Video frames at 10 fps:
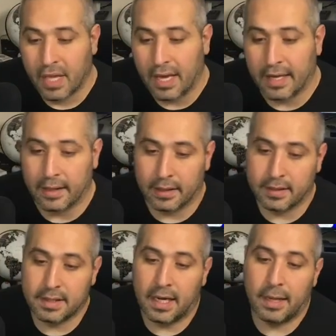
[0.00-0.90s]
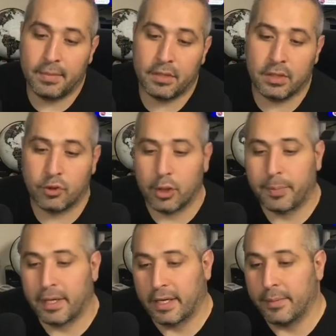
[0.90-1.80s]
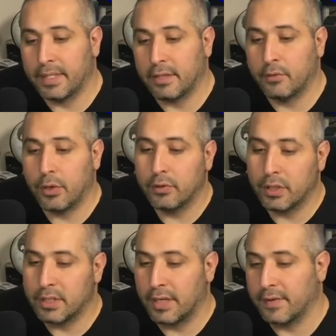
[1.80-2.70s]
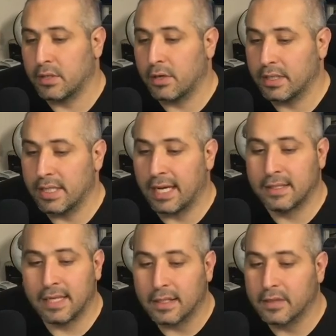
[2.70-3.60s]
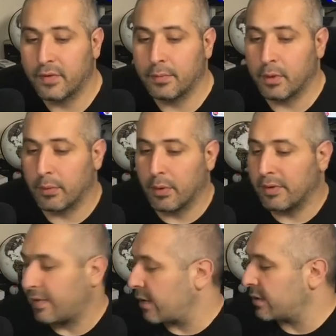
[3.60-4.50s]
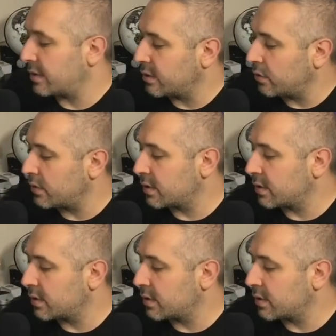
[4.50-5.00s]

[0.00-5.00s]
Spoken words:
And this time, the Trickbot and Emotet Trojans have started to add text from coronavirus news